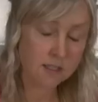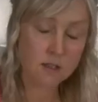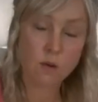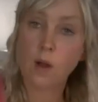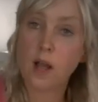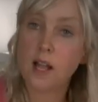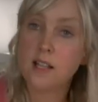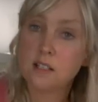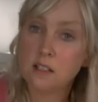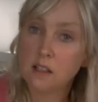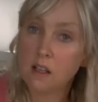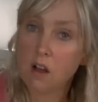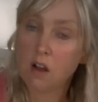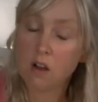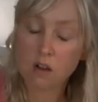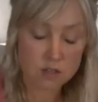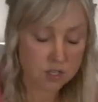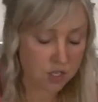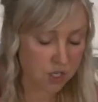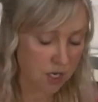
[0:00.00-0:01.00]
this is just
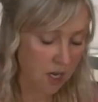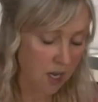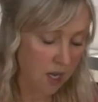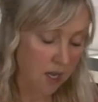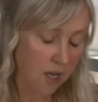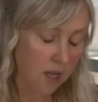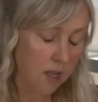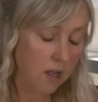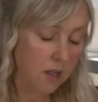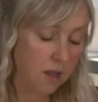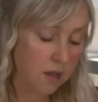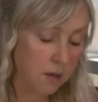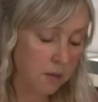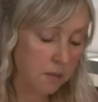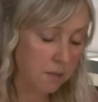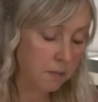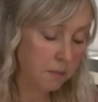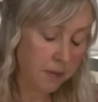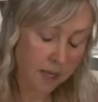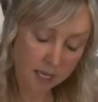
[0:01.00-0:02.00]
red chalk,
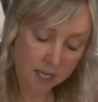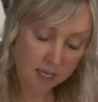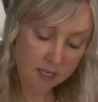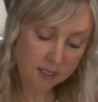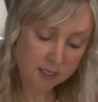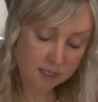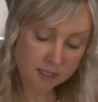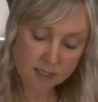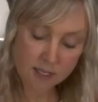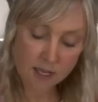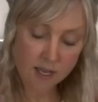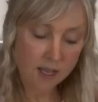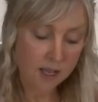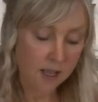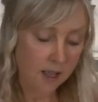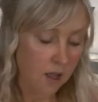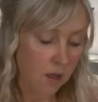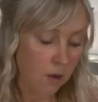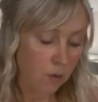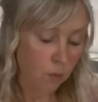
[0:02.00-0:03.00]

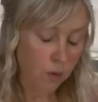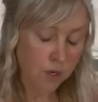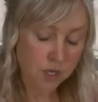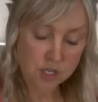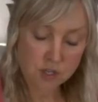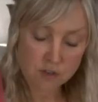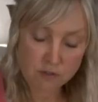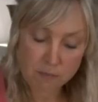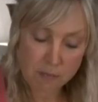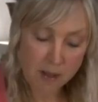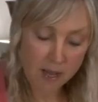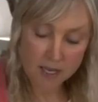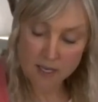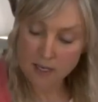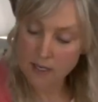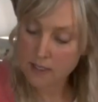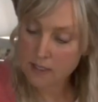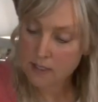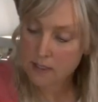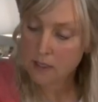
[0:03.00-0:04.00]
and all I'm going to do
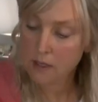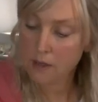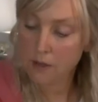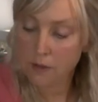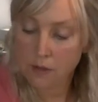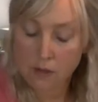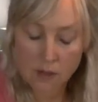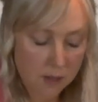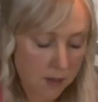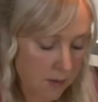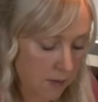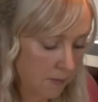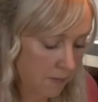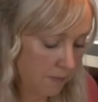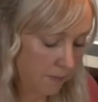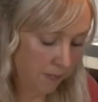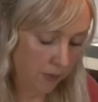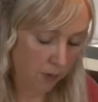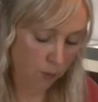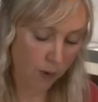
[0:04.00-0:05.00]
with the red chalk,
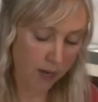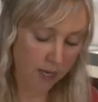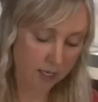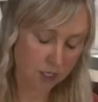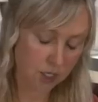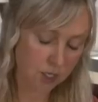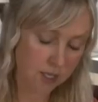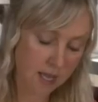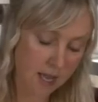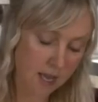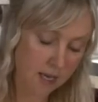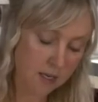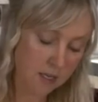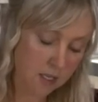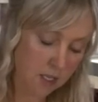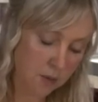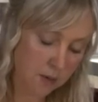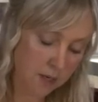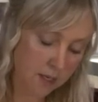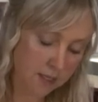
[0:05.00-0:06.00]
just remember this will go
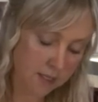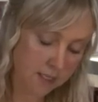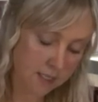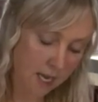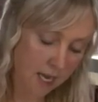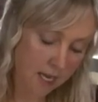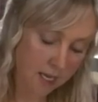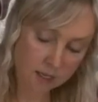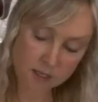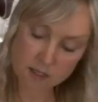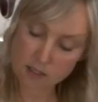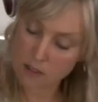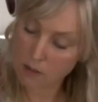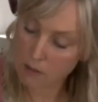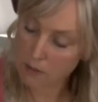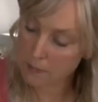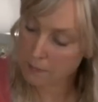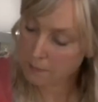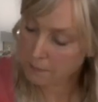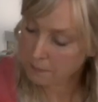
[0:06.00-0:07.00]
on after baking,